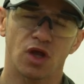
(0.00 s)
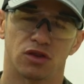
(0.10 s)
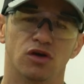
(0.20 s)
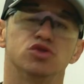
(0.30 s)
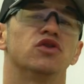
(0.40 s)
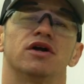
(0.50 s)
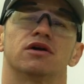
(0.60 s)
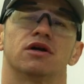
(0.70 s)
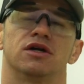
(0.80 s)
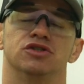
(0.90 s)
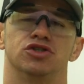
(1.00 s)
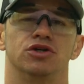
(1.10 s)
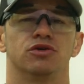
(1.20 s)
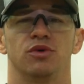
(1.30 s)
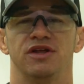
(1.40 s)
those of you that are
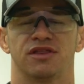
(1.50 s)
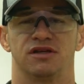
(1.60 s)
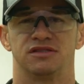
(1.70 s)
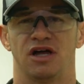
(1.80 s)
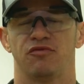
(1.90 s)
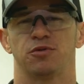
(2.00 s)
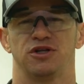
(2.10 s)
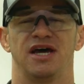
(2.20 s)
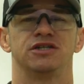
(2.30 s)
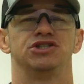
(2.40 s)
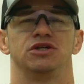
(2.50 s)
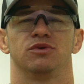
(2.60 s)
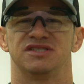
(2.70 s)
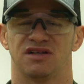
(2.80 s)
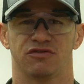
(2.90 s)
concerned with self-protection,
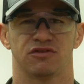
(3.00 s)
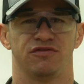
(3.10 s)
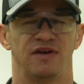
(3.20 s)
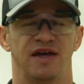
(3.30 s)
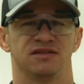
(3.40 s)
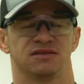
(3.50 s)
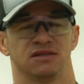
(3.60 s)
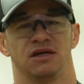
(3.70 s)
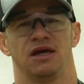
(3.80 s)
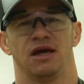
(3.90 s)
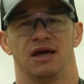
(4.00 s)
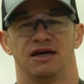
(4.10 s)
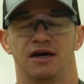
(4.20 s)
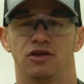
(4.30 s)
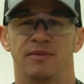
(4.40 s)
with self-defense,
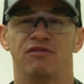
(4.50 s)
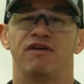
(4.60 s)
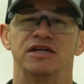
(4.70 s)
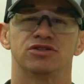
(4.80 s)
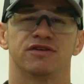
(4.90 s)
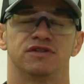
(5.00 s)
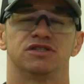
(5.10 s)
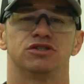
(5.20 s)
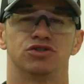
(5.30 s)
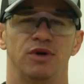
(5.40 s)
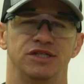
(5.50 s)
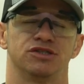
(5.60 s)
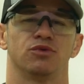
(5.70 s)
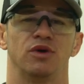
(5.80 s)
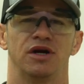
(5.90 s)
you may find yourself in a
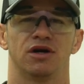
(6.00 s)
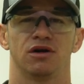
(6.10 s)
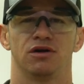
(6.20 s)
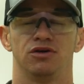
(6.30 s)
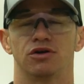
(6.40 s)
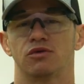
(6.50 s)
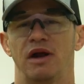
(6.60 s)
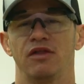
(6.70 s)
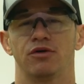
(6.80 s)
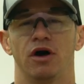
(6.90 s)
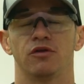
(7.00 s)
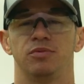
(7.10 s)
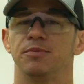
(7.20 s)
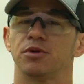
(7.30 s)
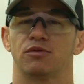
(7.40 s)
situation where you're around other people